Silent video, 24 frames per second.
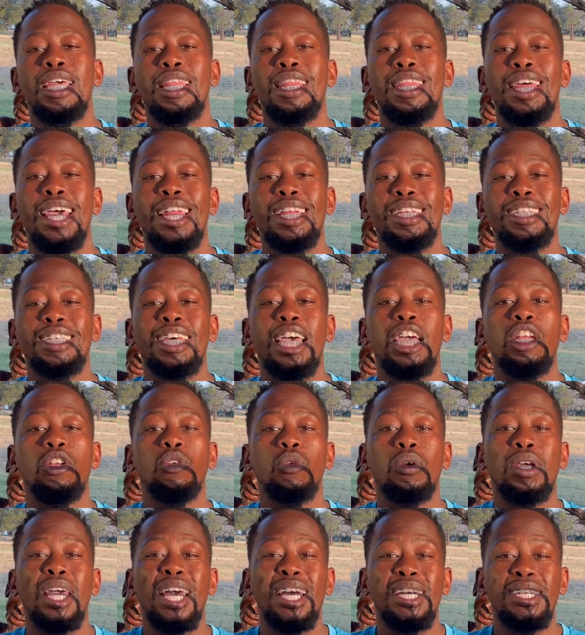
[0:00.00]
That is
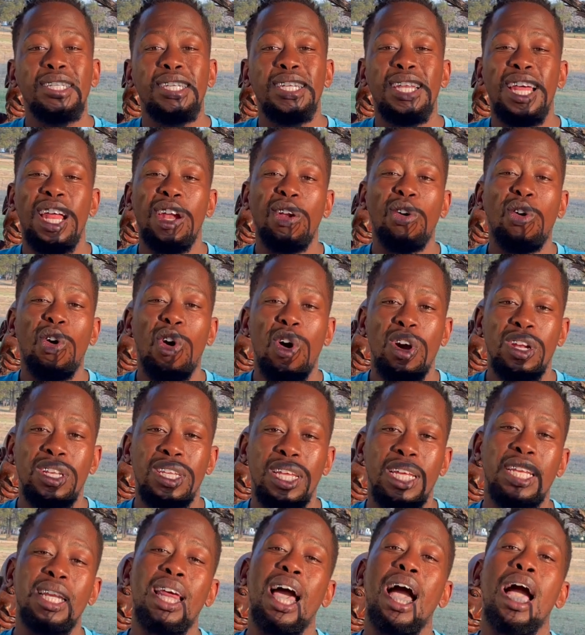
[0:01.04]
educational
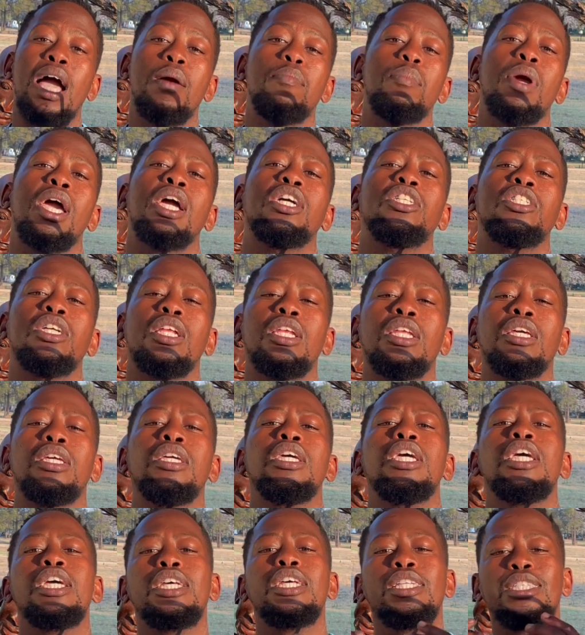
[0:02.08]
content. I'm actually
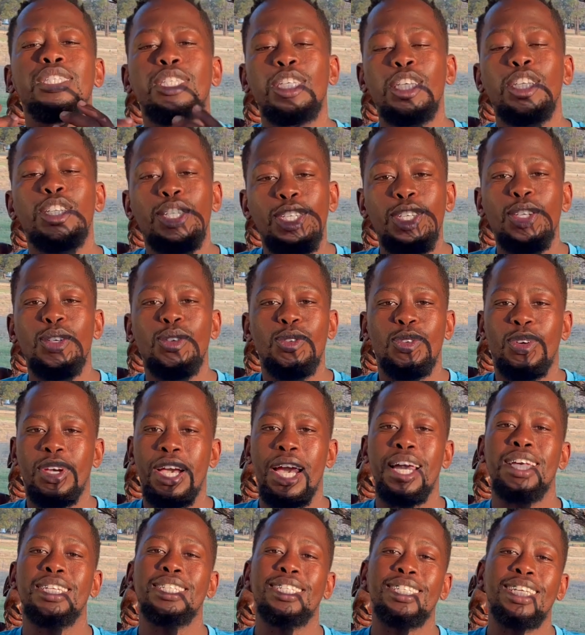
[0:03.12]
teaching you
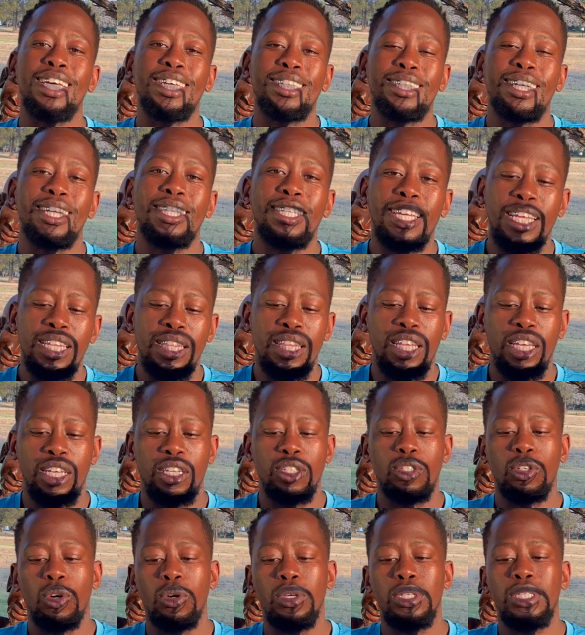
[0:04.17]
guys a certain thing,
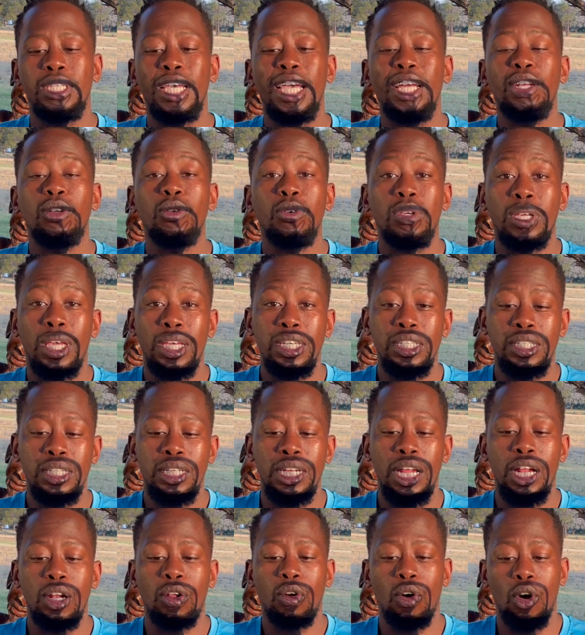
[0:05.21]
so it's
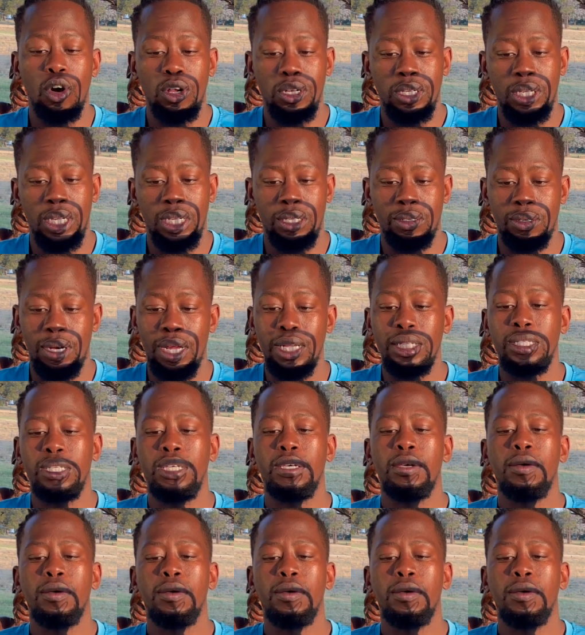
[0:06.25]
educational content, right?